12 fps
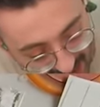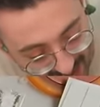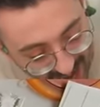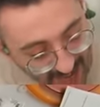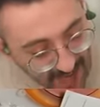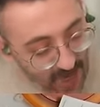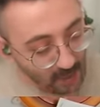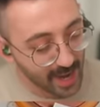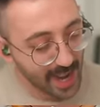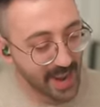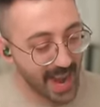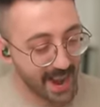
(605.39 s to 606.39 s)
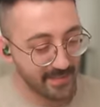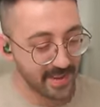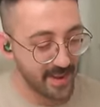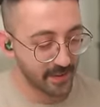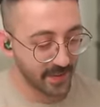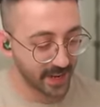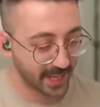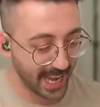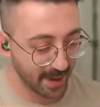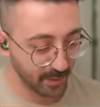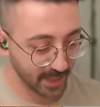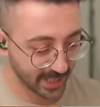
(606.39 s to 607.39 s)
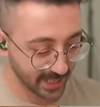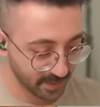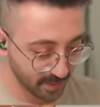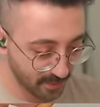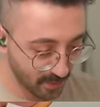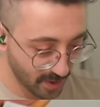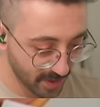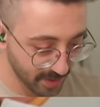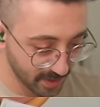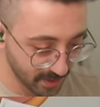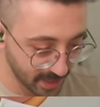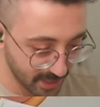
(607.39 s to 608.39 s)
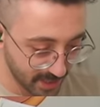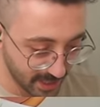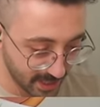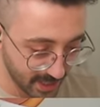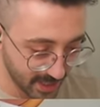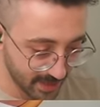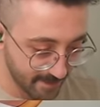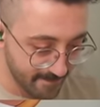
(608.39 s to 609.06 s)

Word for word: Hey, you know what? I have never done a cable like this before. Dude, this, uh...